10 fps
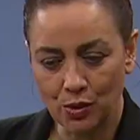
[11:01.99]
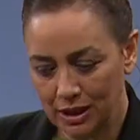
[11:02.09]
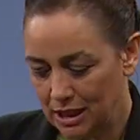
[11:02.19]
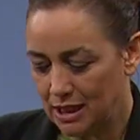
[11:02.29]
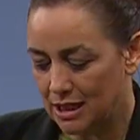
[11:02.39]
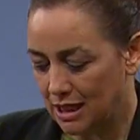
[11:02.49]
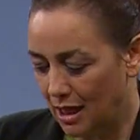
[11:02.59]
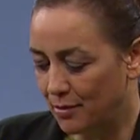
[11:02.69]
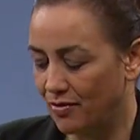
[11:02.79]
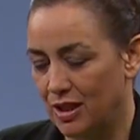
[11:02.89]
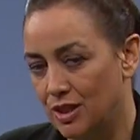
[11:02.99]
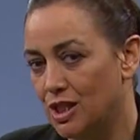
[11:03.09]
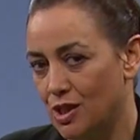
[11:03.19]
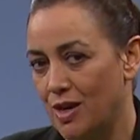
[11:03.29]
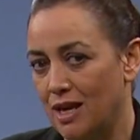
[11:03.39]
during this time of this
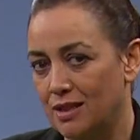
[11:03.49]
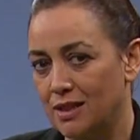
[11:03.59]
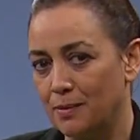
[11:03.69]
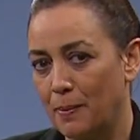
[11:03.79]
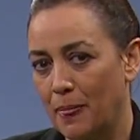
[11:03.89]
stress,